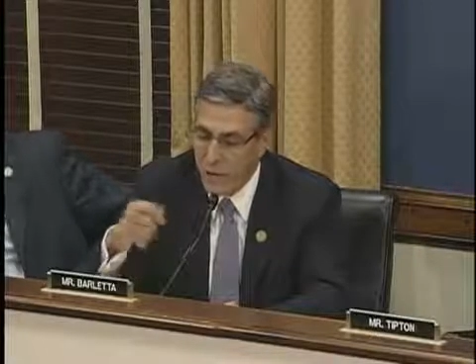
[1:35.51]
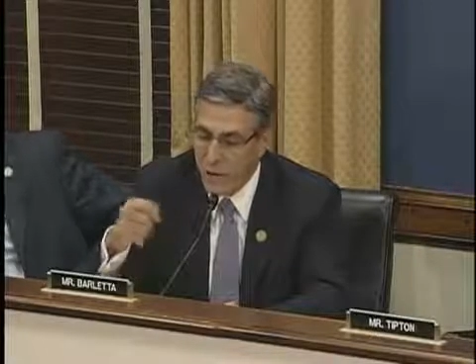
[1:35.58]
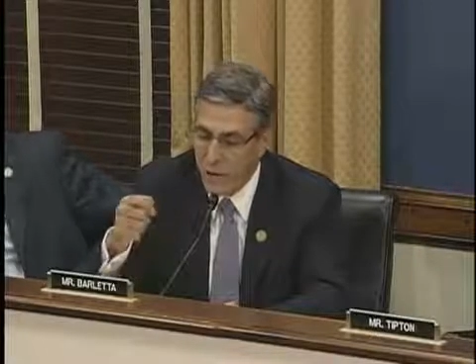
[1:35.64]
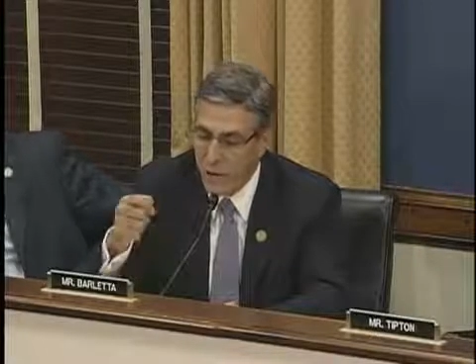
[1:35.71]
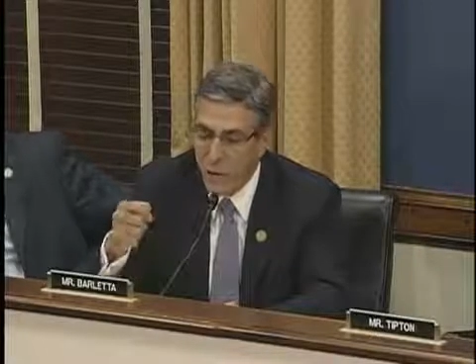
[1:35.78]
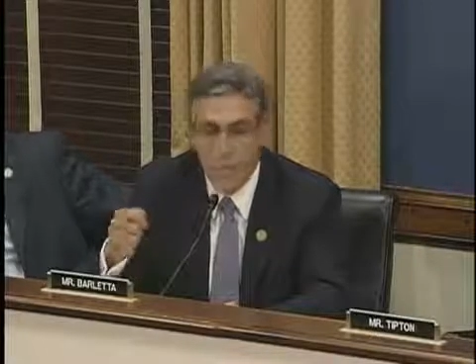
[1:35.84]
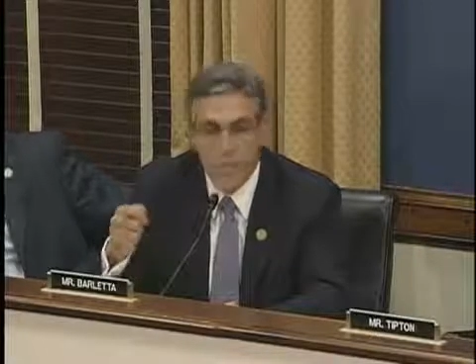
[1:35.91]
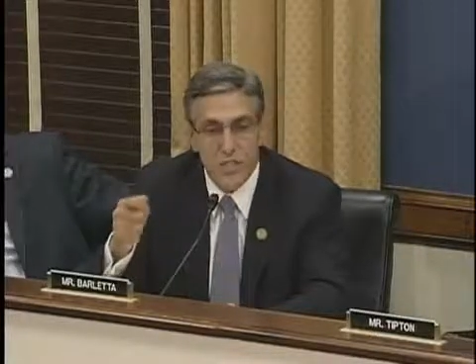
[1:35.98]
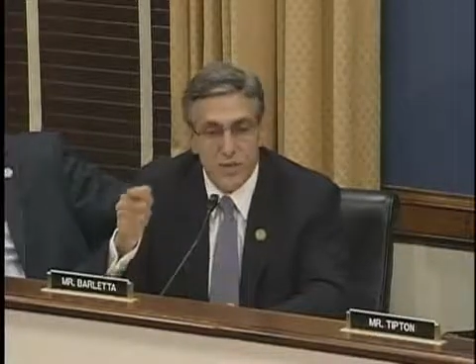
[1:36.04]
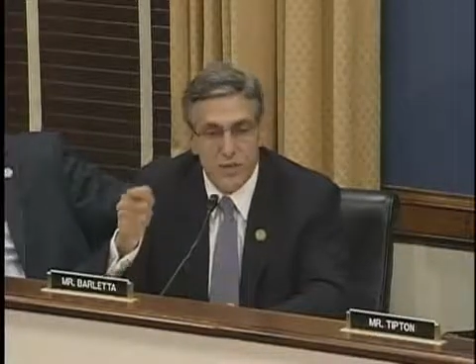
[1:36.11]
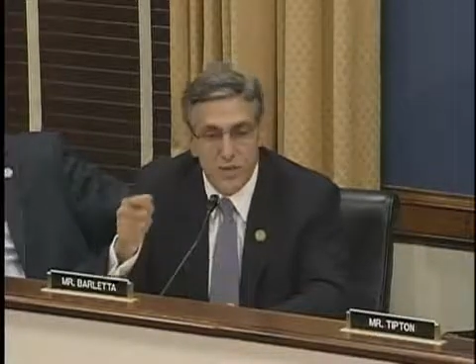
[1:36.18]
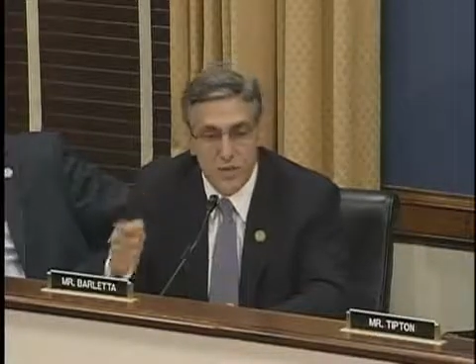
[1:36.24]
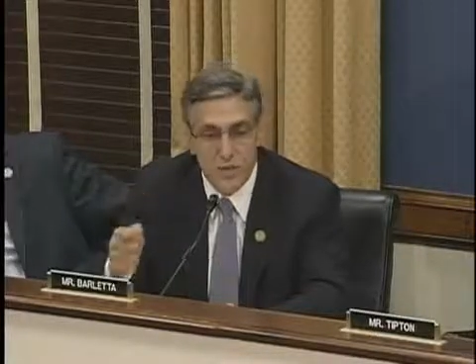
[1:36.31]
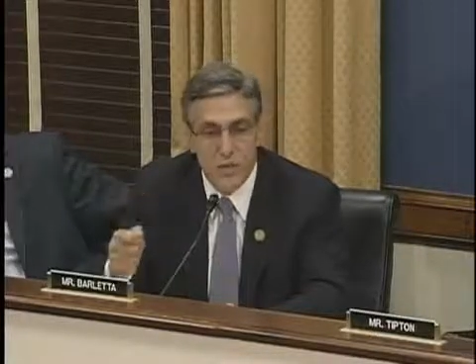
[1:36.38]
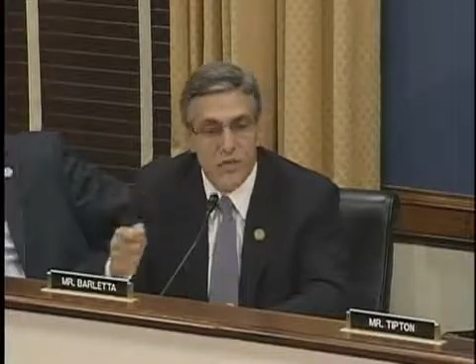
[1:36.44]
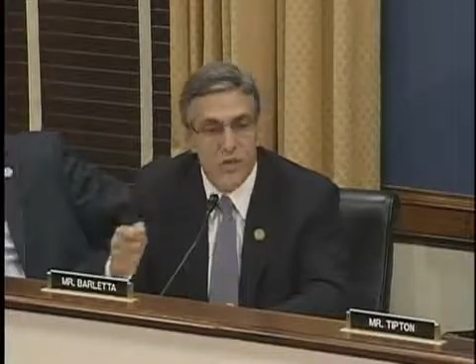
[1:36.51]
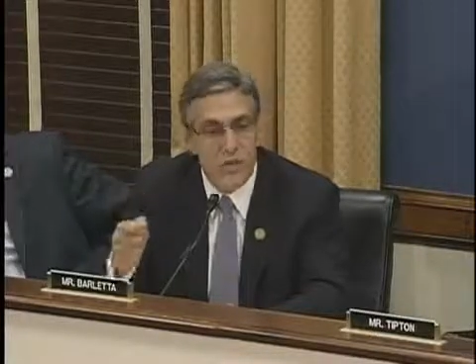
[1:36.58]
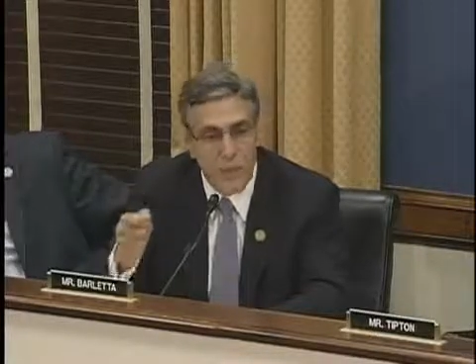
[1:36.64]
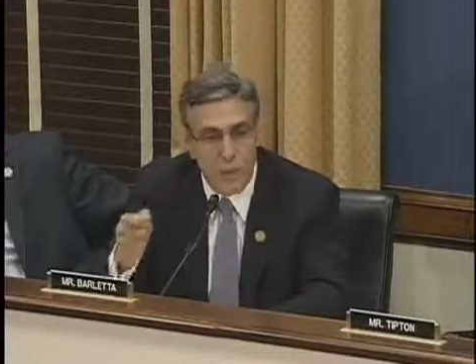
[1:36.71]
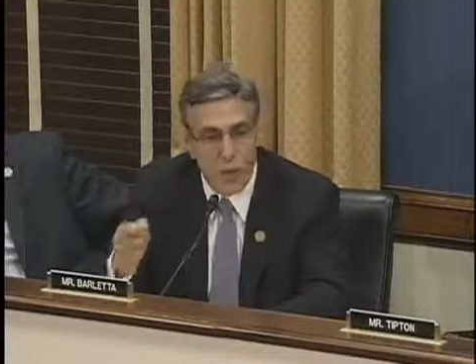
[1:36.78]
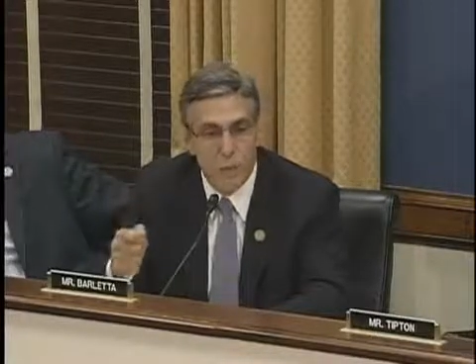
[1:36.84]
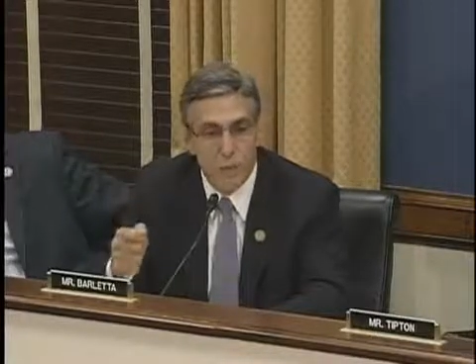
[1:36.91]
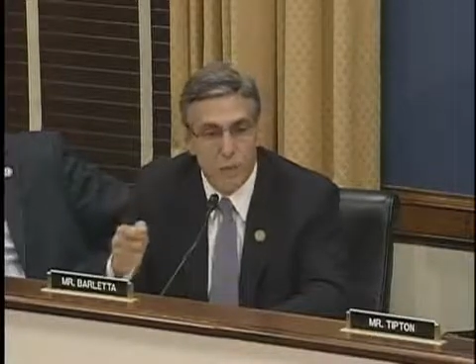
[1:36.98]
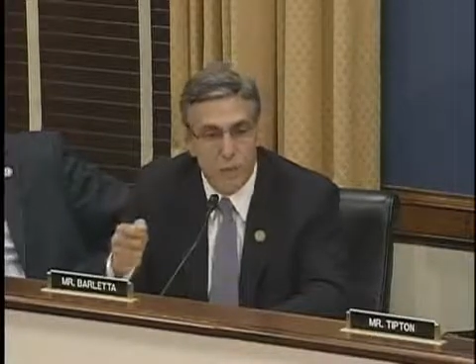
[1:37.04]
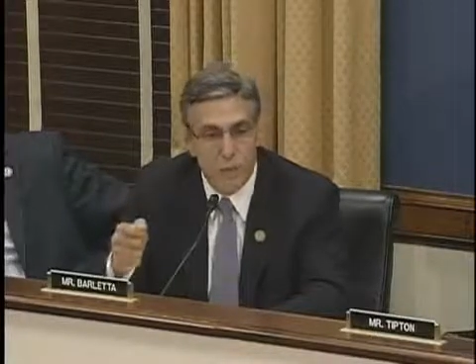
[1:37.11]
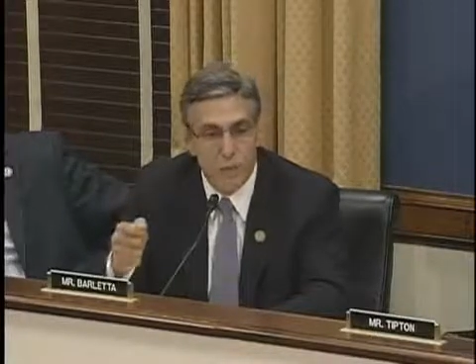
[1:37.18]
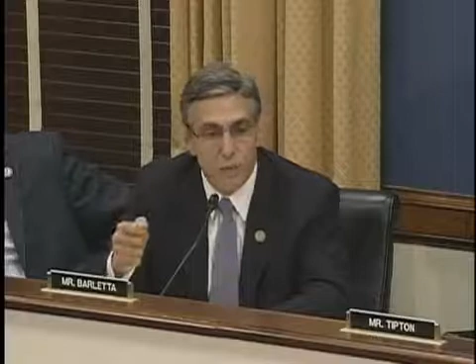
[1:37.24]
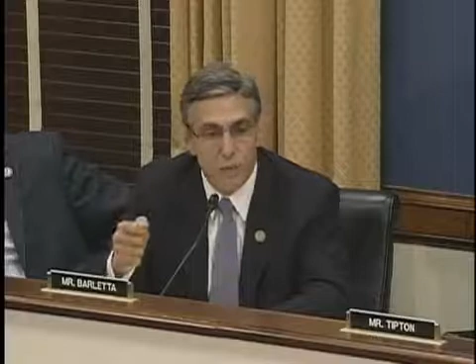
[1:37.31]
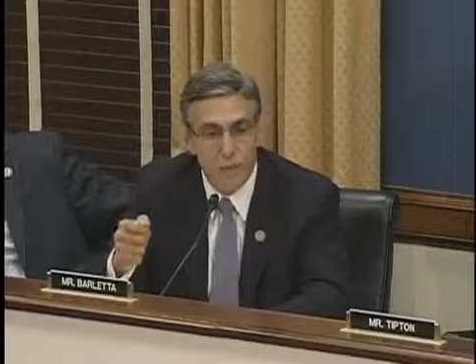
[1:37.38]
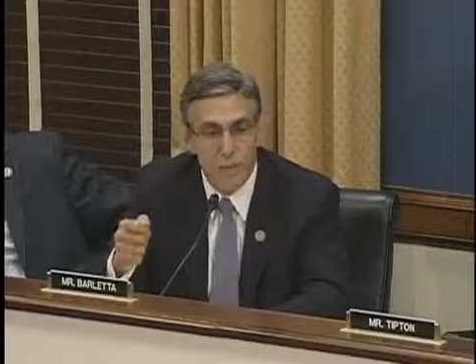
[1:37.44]
always the first to help
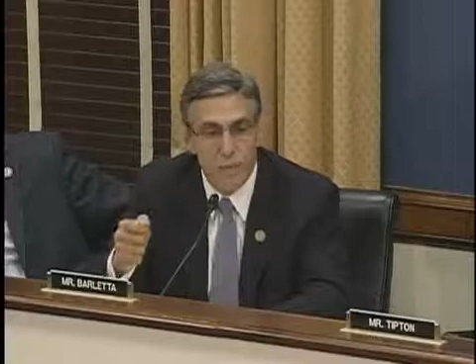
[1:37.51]
people.